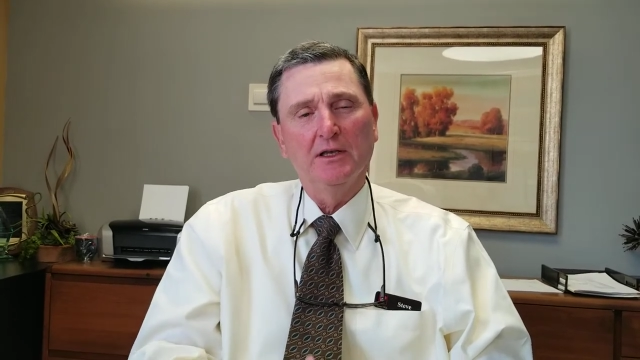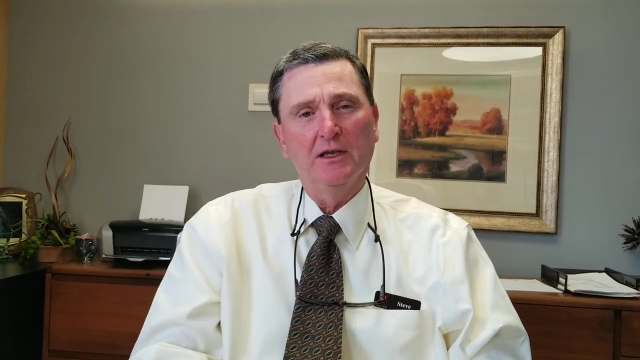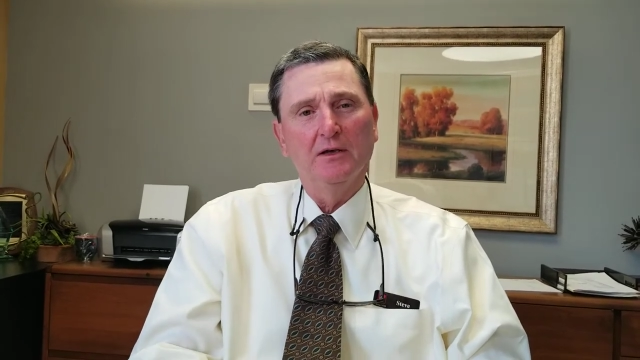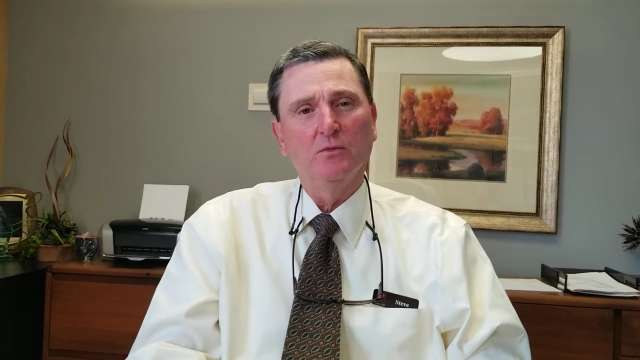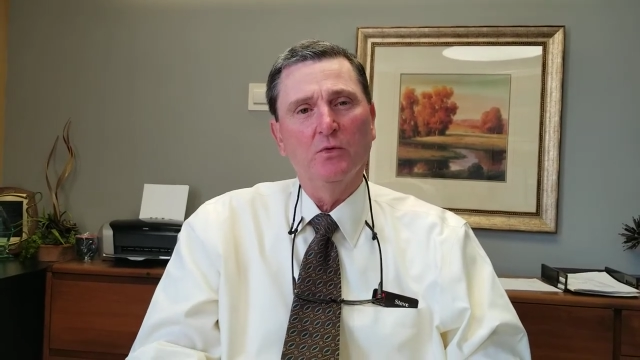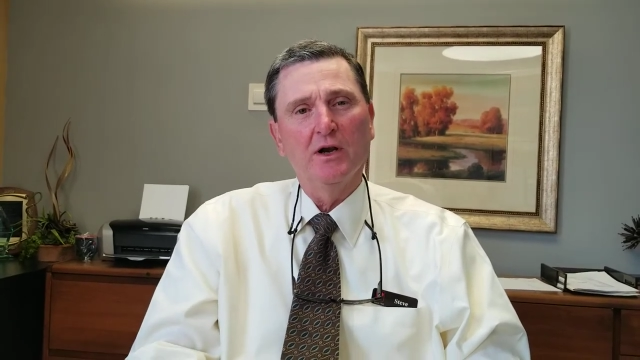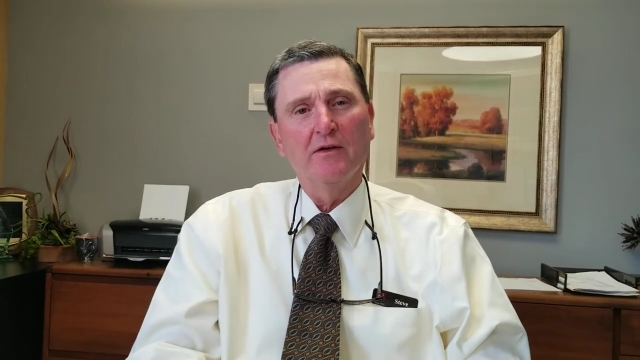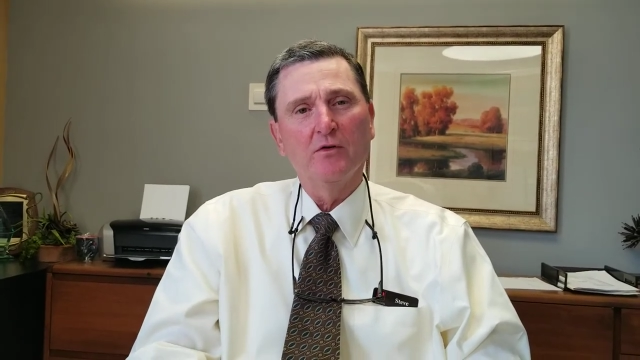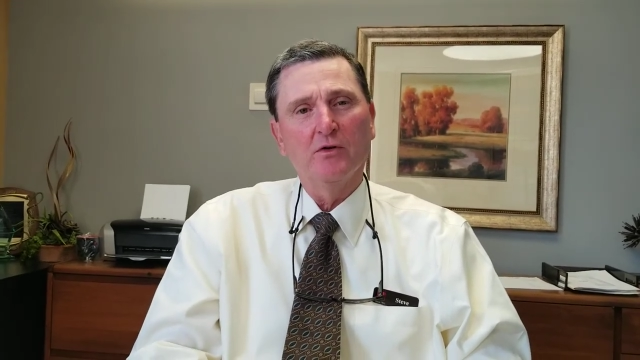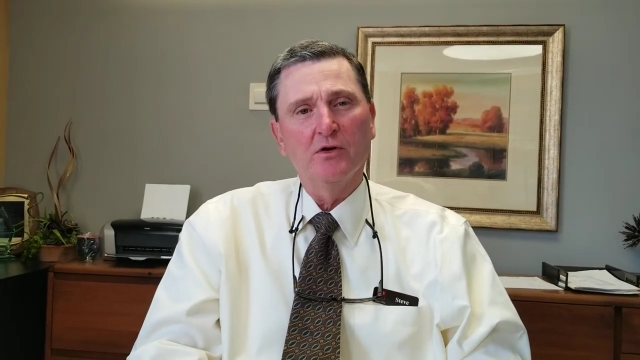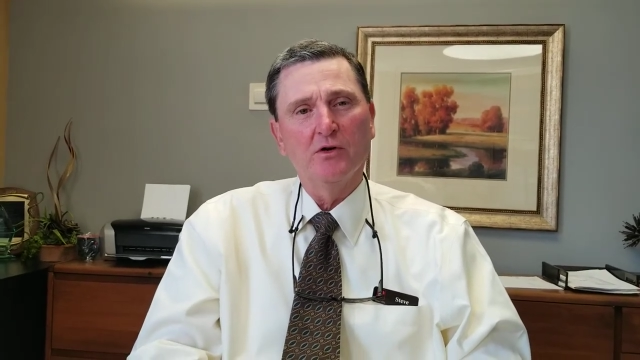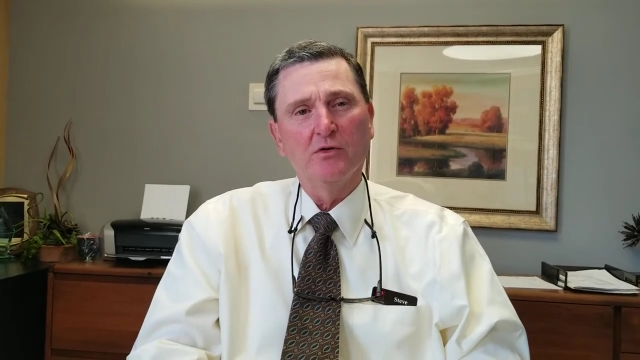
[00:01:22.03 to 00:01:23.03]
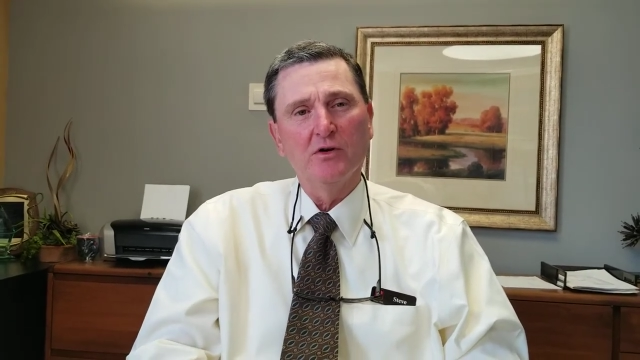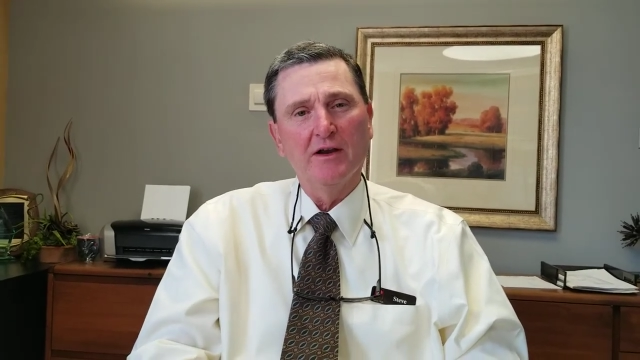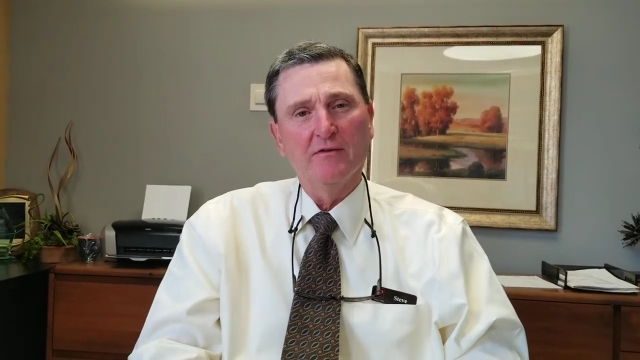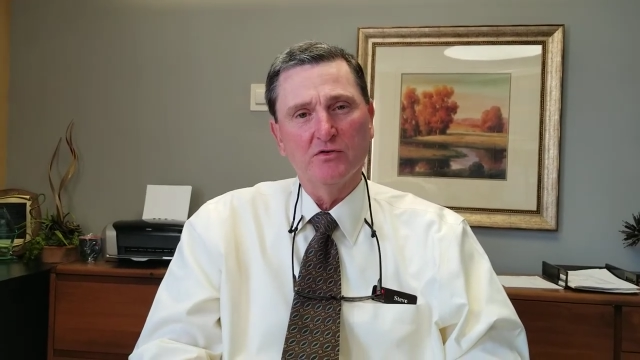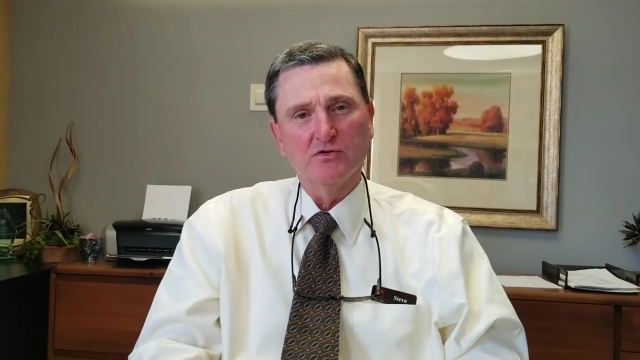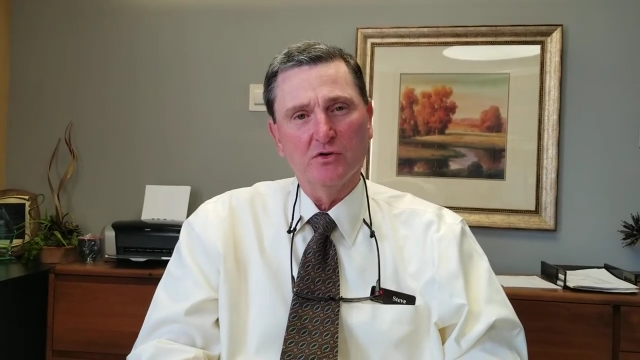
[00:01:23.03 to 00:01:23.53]
and whatever your
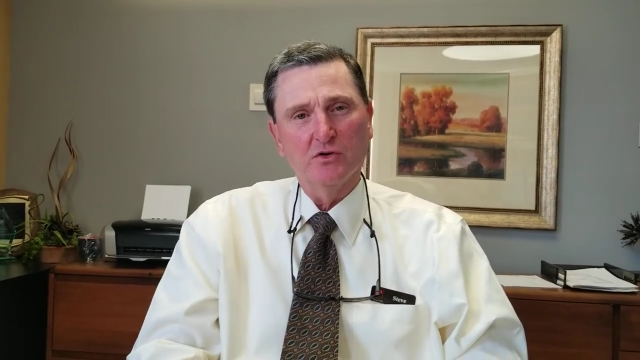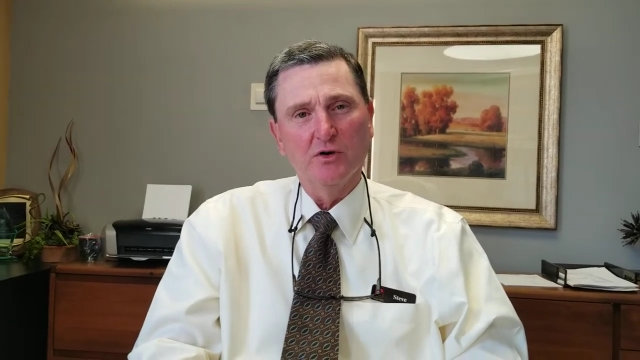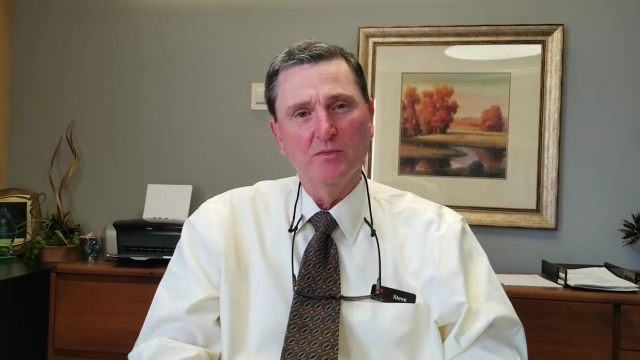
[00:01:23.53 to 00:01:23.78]
endeavors are going